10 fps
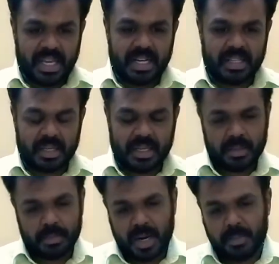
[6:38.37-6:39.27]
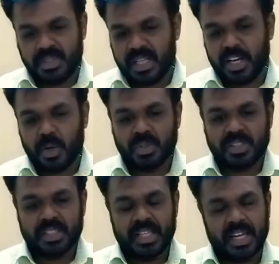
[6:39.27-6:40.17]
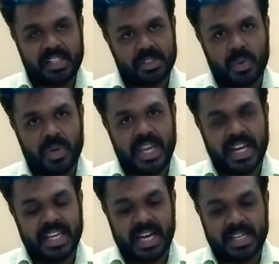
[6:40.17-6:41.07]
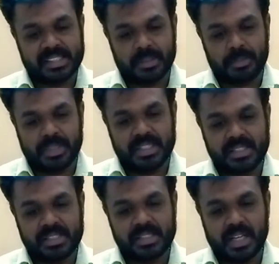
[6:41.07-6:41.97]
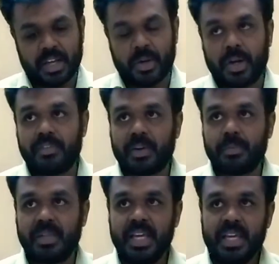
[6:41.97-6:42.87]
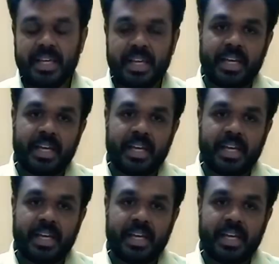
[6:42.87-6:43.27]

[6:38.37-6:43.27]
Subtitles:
here promissory notes, there is no any acceptance required from the